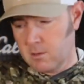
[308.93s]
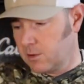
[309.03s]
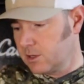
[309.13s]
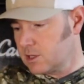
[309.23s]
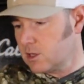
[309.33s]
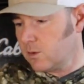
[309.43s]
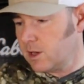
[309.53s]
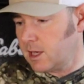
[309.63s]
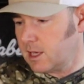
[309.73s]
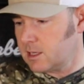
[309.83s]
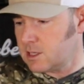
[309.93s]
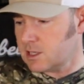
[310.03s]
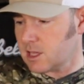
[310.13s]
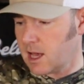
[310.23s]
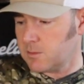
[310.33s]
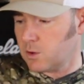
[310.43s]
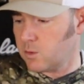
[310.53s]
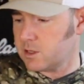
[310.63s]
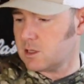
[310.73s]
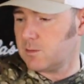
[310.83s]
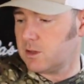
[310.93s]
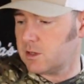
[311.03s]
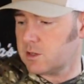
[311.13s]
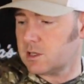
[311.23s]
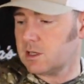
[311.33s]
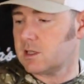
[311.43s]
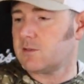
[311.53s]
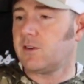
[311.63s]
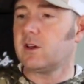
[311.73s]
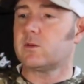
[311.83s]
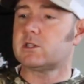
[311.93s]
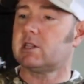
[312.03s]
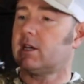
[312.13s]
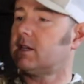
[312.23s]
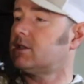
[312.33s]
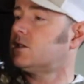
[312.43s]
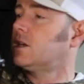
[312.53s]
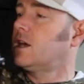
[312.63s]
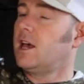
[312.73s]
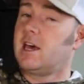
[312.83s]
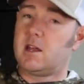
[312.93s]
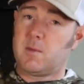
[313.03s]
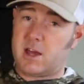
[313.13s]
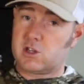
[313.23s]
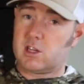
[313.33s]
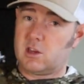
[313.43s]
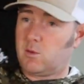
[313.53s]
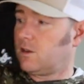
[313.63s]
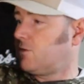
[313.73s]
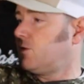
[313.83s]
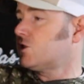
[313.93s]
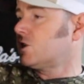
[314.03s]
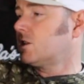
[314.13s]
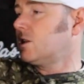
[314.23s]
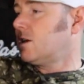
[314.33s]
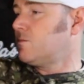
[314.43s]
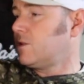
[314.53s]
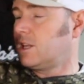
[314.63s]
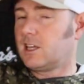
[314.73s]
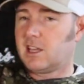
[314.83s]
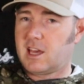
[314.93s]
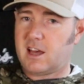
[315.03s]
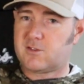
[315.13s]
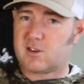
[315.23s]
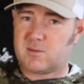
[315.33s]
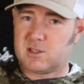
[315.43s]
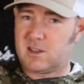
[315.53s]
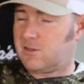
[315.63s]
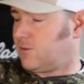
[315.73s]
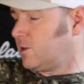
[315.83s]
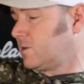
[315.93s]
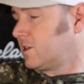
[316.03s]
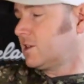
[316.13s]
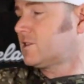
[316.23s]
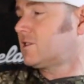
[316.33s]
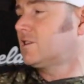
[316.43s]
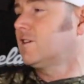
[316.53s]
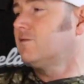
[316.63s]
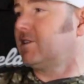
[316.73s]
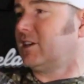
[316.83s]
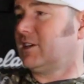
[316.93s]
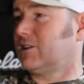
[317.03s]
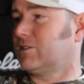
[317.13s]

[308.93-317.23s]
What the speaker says: But let's go ahead, since I'm going to be using the felt with studs, and I'm actually going fishing immediately after I'm done filming this video.